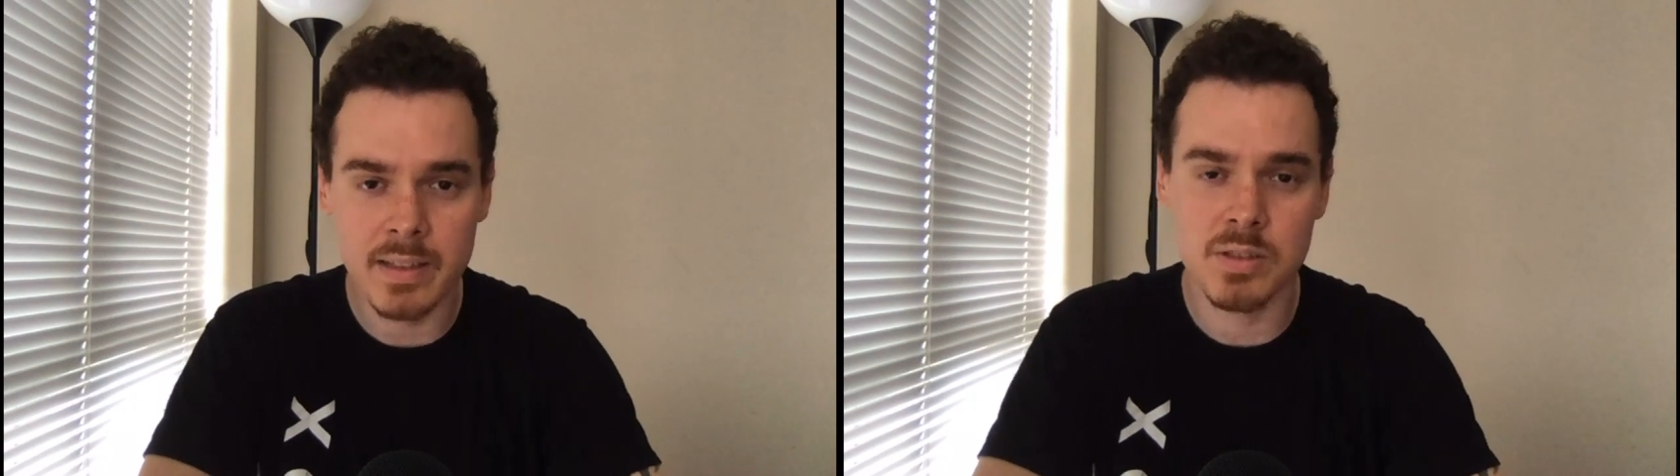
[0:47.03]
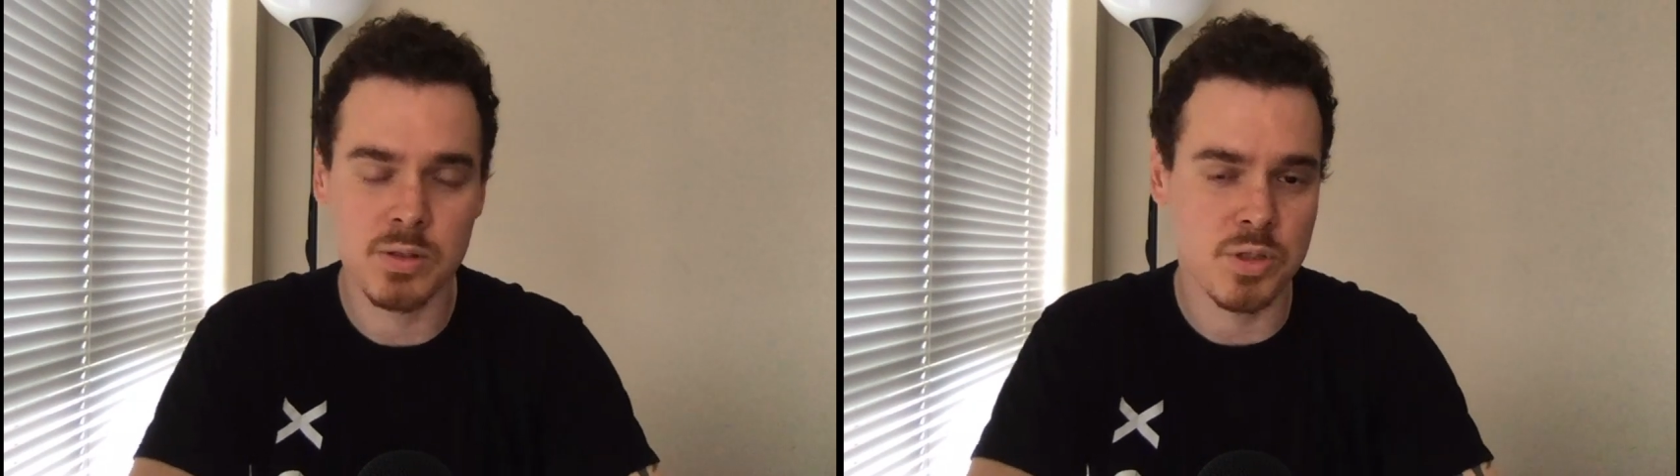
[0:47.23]

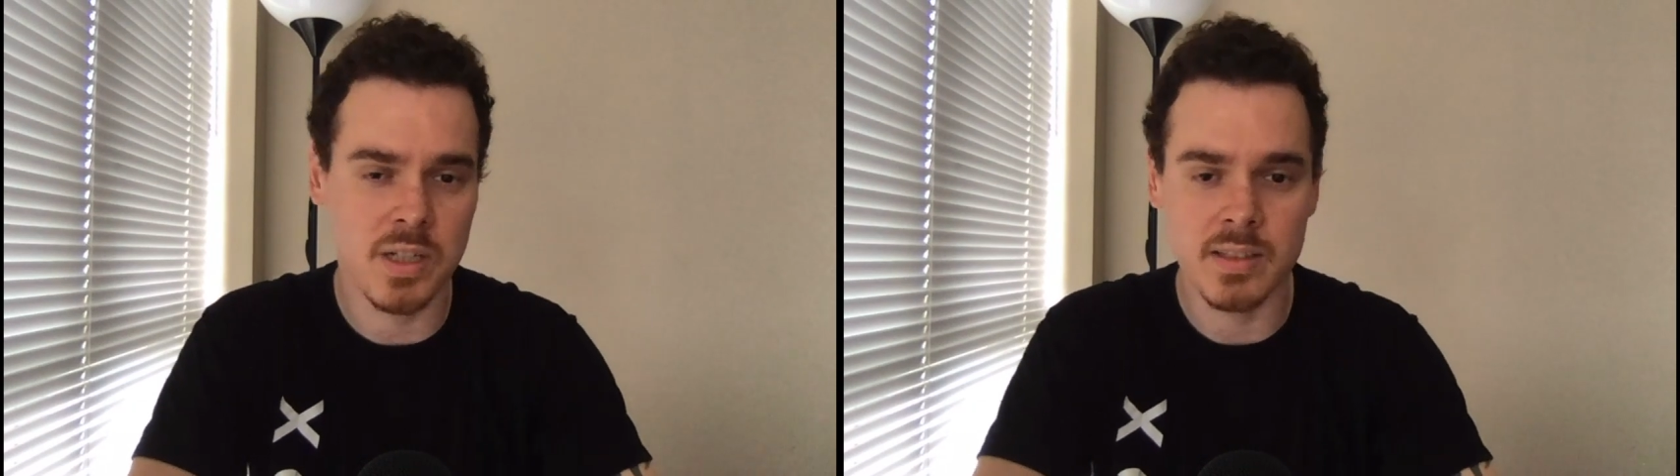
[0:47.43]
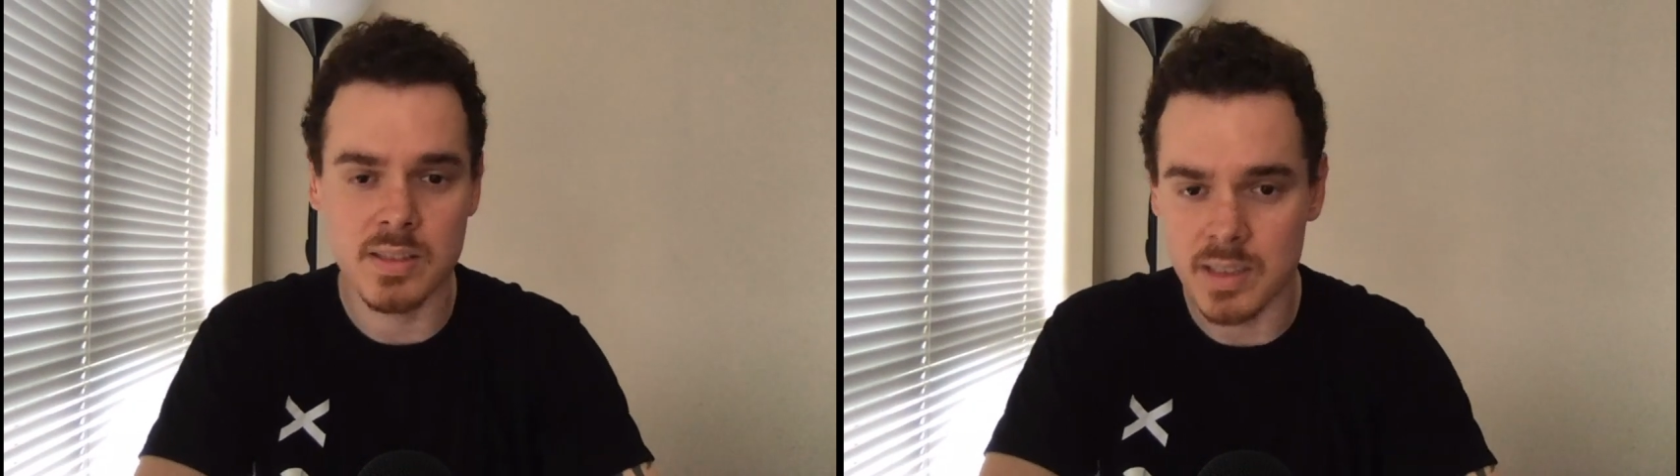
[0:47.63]

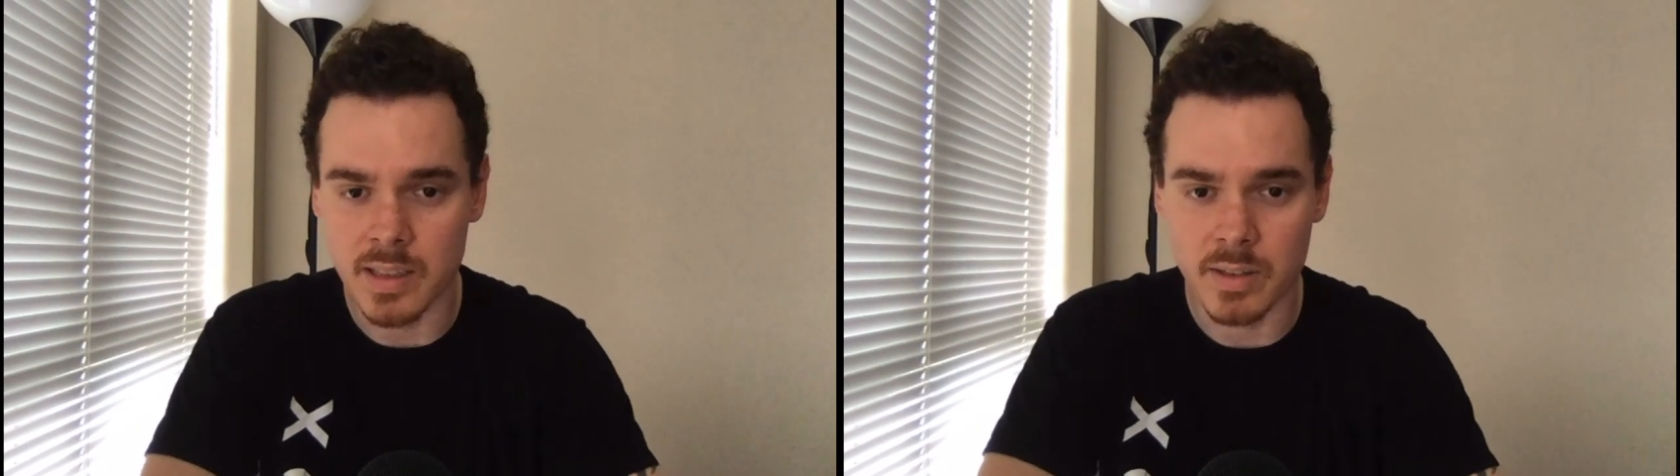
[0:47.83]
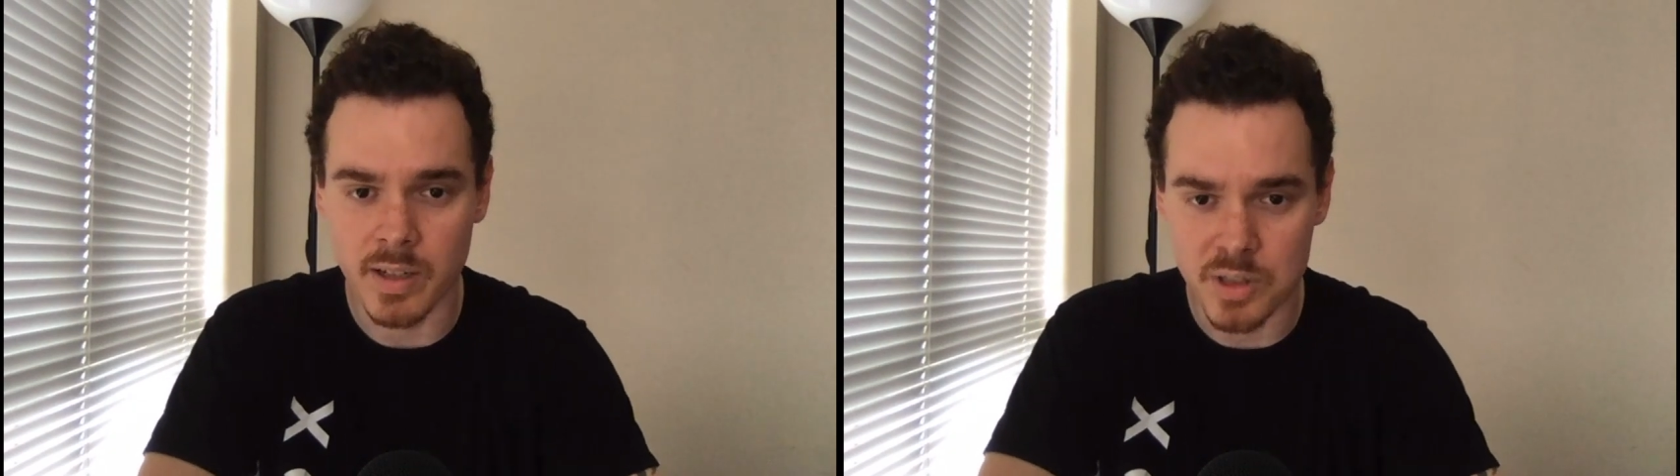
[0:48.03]
Sushant
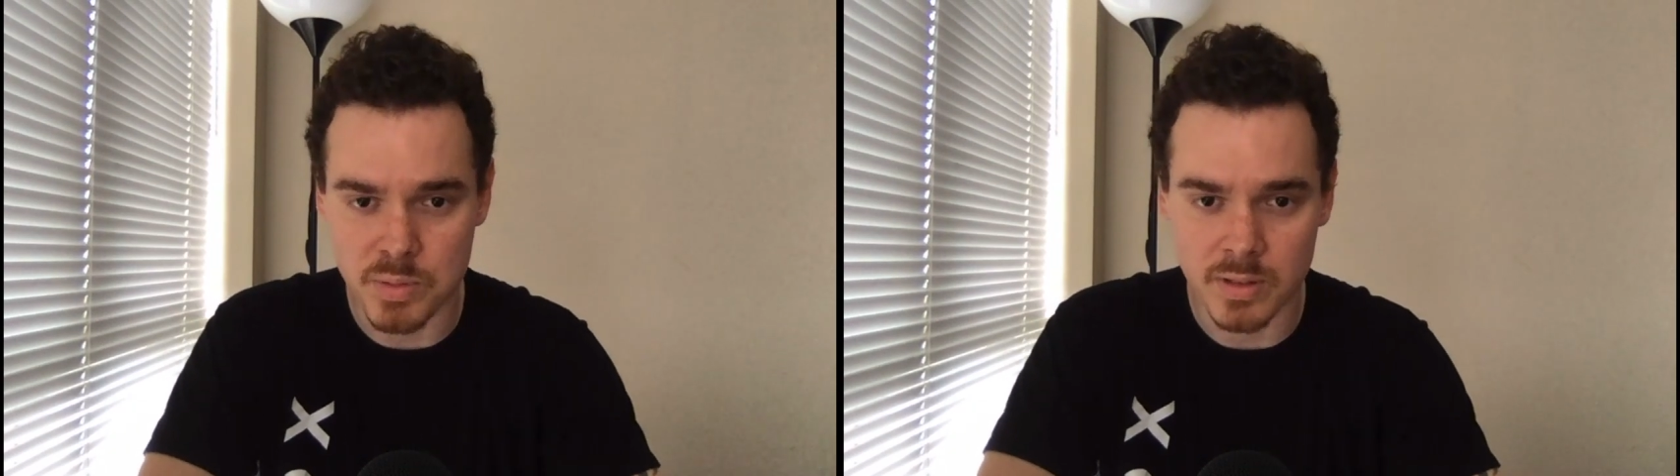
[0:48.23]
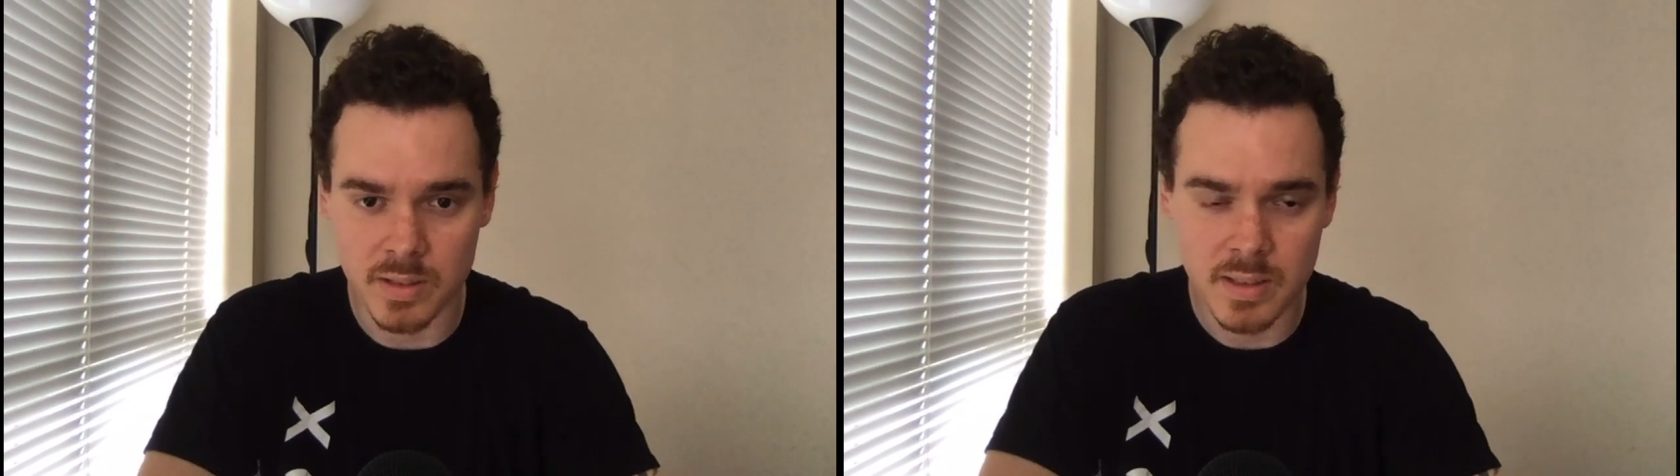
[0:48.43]
Singh Rajput.